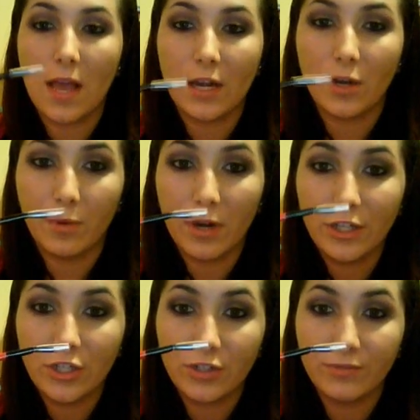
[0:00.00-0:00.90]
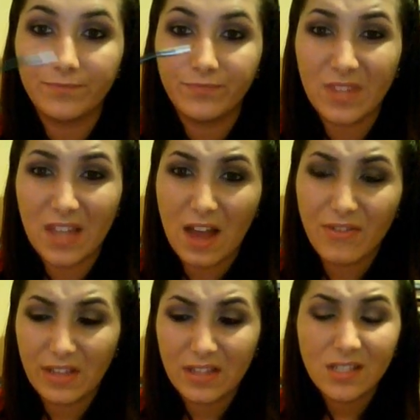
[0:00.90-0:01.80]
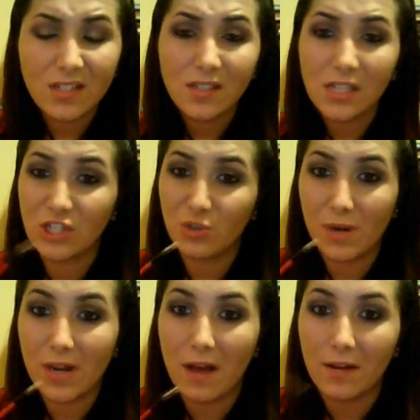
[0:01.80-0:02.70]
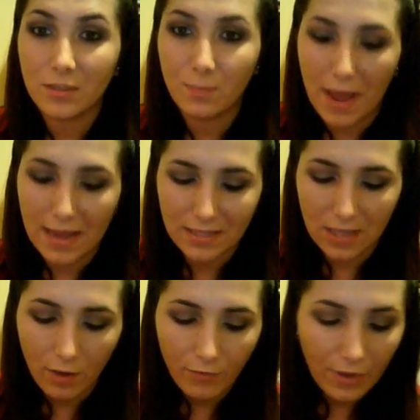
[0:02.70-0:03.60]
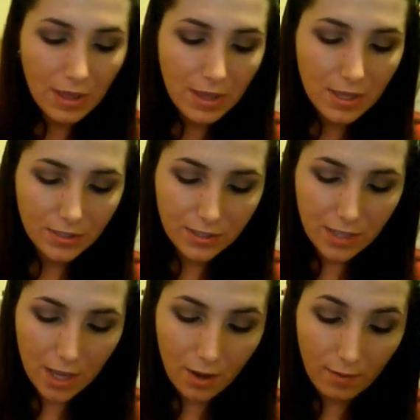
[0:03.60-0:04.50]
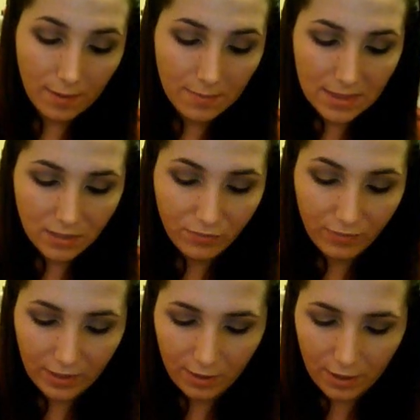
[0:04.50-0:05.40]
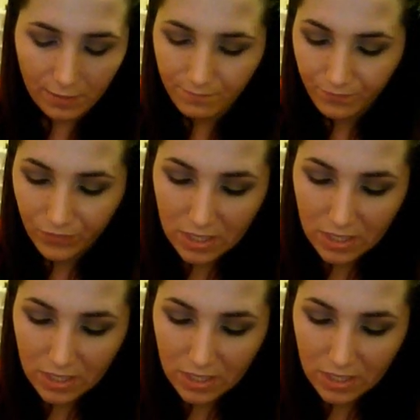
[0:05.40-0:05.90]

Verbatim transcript: Liner Brush. Now I think this is like $20 by itself, so I mean that's really good.